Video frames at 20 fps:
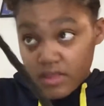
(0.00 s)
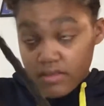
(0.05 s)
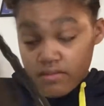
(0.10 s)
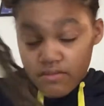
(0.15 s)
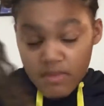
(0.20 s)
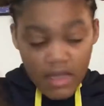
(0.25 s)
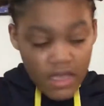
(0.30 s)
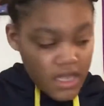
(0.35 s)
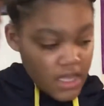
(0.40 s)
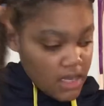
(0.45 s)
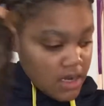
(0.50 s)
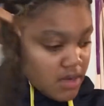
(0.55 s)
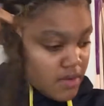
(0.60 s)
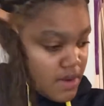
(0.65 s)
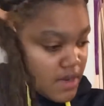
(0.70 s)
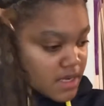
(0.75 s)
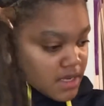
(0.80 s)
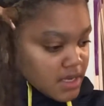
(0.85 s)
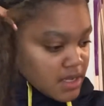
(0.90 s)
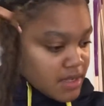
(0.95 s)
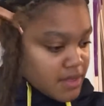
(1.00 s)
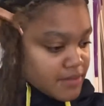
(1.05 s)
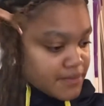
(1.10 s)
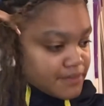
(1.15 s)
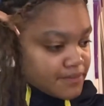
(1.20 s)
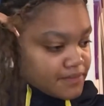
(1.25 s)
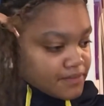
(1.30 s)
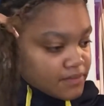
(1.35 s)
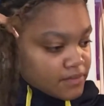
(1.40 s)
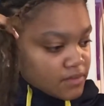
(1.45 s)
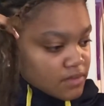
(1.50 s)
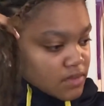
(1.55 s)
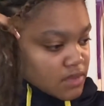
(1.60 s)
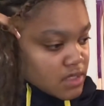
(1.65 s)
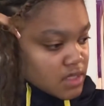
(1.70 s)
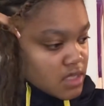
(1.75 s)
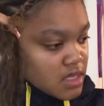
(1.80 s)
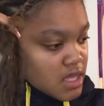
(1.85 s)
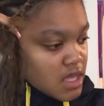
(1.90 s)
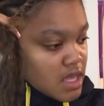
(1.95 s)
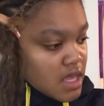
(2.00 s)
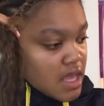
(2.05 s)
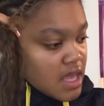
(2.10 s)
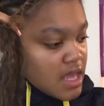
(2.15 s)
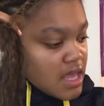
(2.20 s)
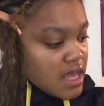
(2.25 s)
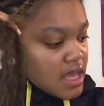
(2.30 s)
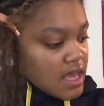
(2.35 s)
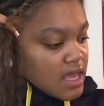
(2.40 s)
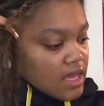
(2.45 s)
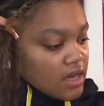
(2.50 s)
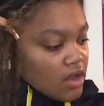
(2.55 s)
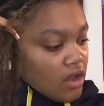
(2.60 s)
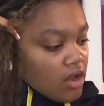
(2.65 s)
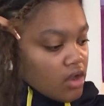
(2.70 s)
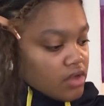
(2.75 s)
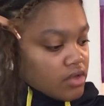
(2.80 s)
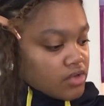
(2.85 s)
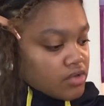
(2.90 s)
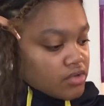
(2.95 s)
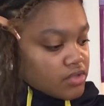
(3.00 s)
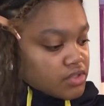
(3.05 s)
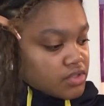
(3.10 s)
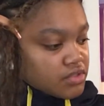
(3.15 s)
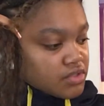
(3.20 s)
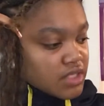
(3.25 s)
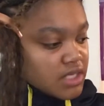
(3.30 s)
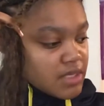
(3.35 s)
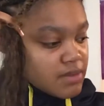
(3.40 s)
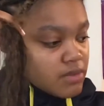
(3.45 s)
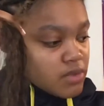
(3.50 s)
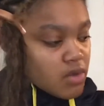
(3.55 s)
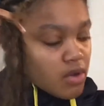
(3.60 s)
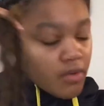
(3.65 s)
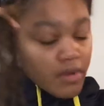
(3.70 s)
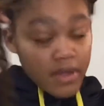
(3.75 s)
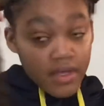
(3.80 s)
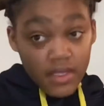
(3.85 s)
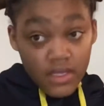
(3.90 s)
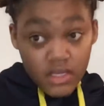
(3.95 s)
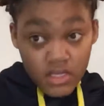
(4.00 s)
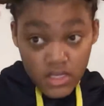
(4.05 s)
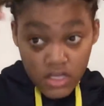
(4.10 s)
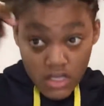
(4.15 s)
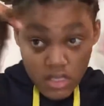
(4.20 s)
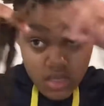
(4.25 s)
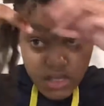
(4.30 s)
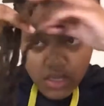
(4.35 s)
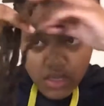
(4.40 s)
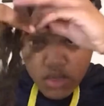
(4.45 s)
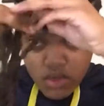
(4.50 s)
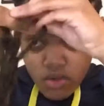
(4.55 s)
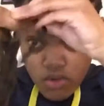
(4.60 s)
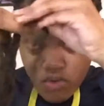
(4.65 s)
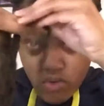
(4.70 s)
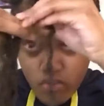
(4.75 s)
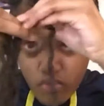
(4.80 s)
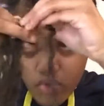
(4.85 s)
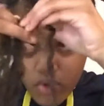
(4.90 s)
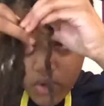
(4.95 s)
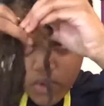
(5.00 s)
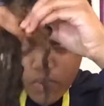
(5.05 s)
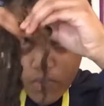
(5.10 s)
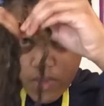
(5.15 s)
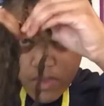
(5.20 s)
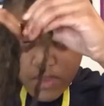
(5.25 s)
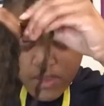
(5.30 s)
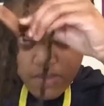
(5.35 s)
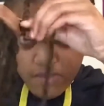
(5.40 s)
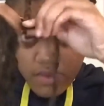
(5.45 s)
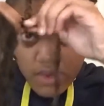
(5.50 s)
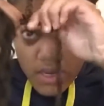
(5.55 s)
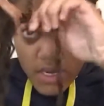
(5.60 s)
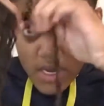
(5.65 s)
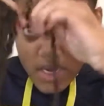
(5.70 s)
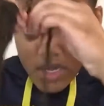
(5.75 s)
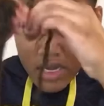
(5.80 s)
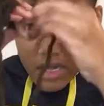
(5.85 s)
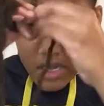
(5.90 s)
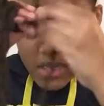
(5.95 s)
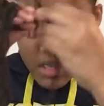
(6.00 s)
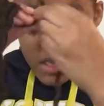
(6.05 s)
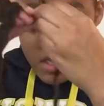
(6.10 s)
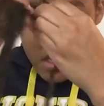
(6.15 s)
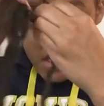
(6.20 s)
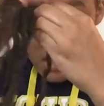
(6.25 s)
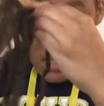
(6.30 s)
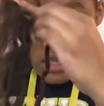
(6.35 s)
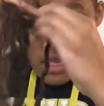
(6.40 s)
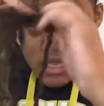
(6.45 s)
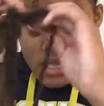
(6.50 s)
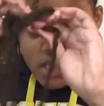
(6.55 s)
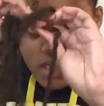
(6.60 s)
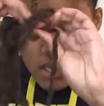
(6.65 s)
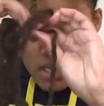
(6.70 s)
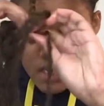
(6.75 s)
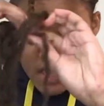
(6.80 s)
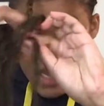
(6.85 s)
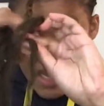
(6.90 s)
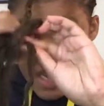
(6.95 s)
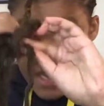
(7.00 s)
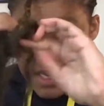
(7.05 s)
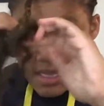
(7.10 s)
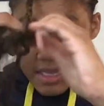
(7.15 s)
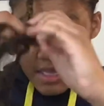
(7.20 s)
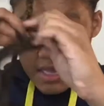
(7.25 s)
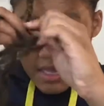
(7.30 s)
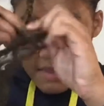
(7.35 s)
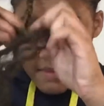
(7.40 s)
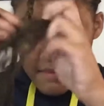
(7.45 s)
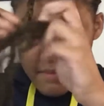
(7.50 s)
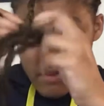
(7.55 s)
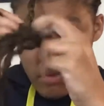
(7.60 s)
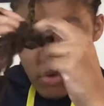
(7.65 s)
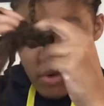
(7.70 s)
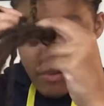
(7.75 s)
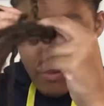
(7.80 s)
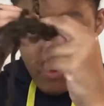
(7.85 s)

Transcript: my hair right now. And all you do is you keep going on with the braid and adding more and